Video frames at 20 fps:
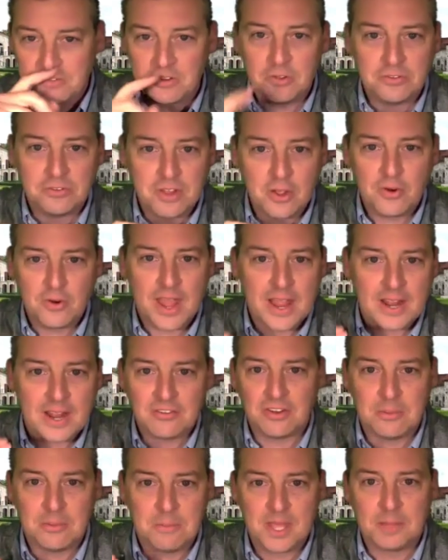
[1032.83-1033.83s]
Those don't
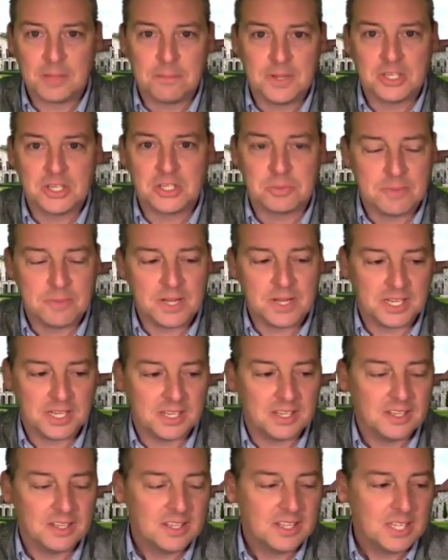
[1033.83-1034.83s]
actually make much
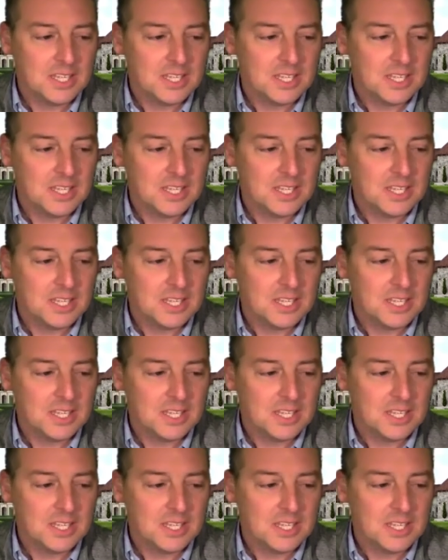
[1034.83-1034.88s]
money,